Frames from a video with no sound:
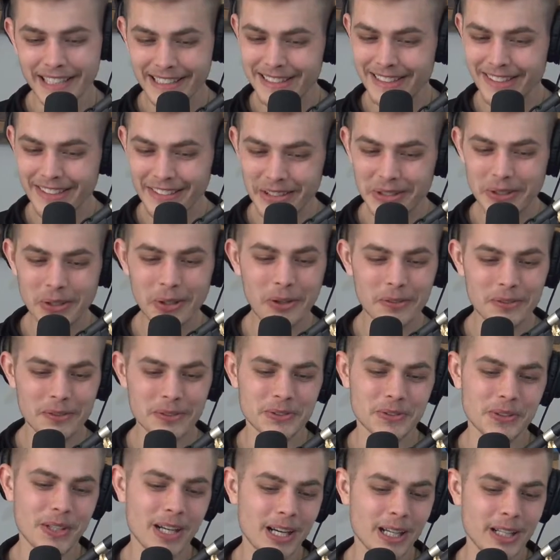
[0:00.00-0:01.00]
he's a little off
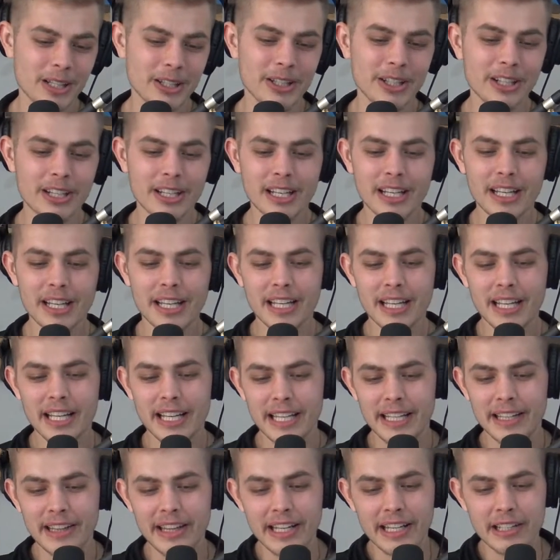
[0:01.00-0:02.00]
his rocker.
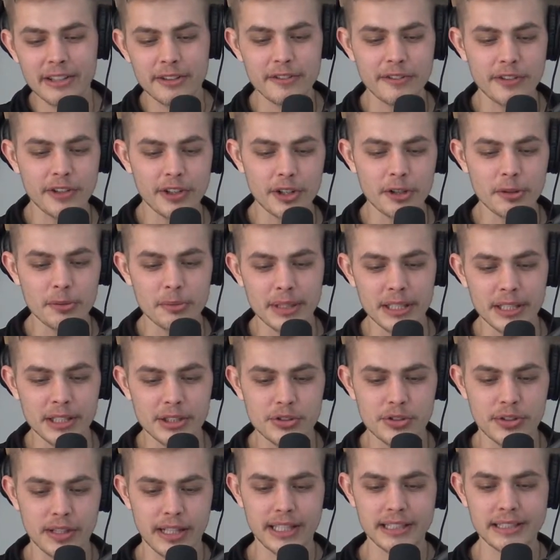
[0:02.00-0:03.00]
He then confirmed he
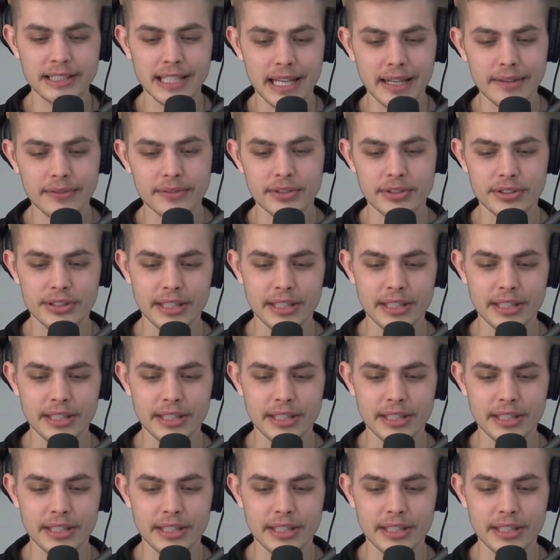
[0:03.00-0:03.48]
trains after